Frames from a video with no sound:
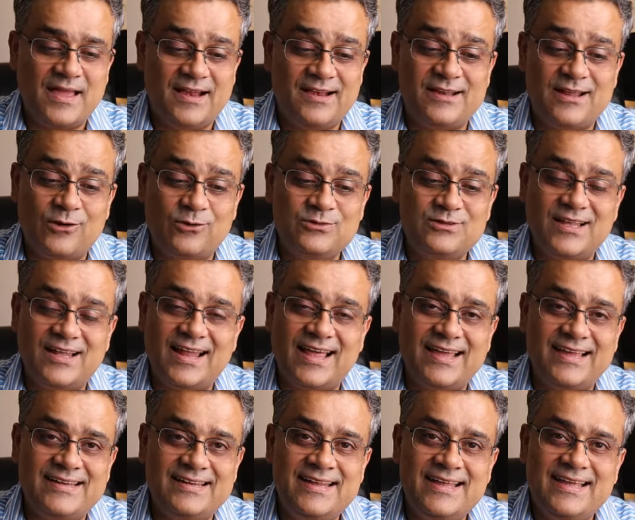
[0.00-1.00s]
and down the
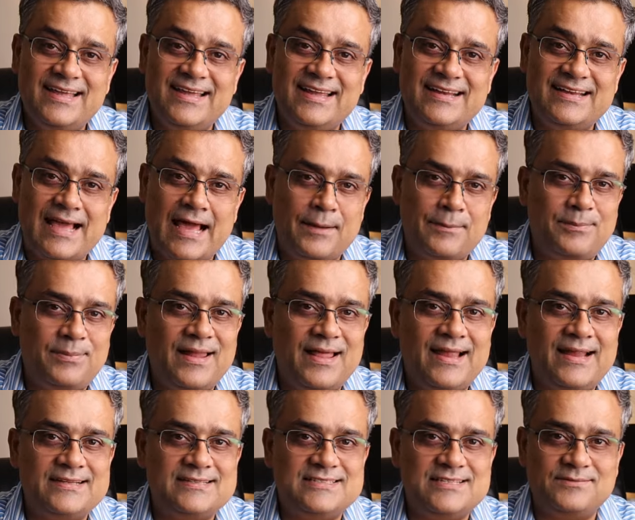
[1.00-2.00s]
line it
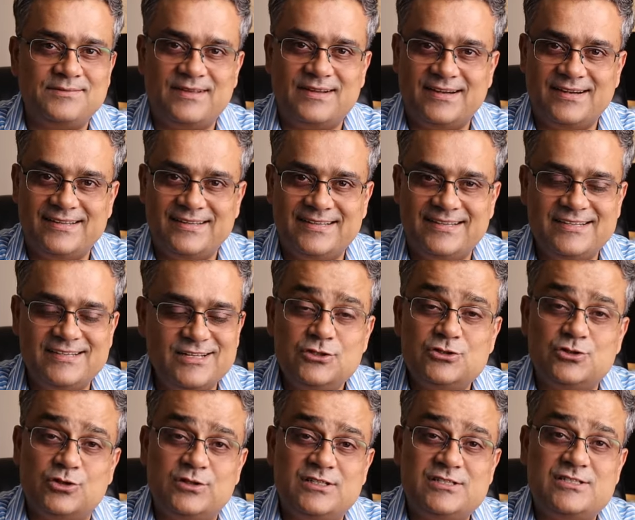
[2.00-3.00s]
applied some gradient.
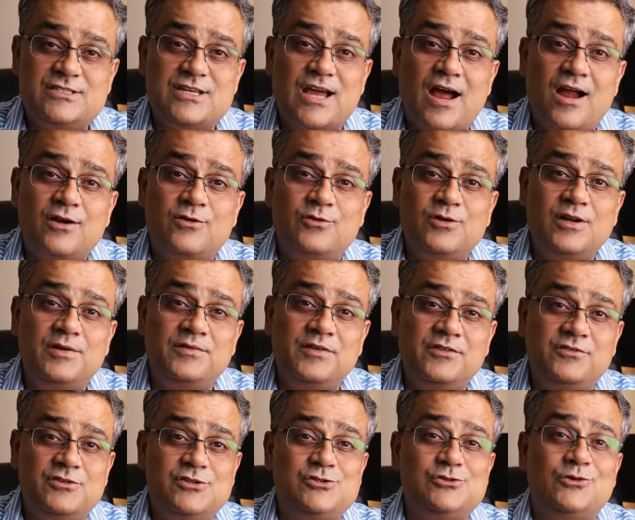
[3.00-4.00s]
So this chart will be
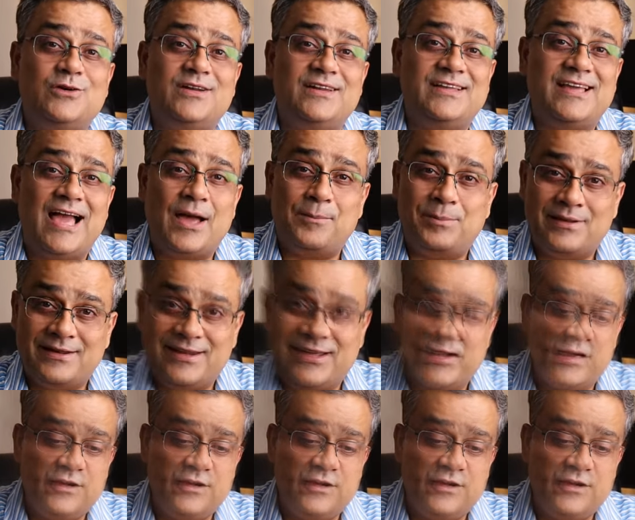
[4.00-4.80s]
visually appealing.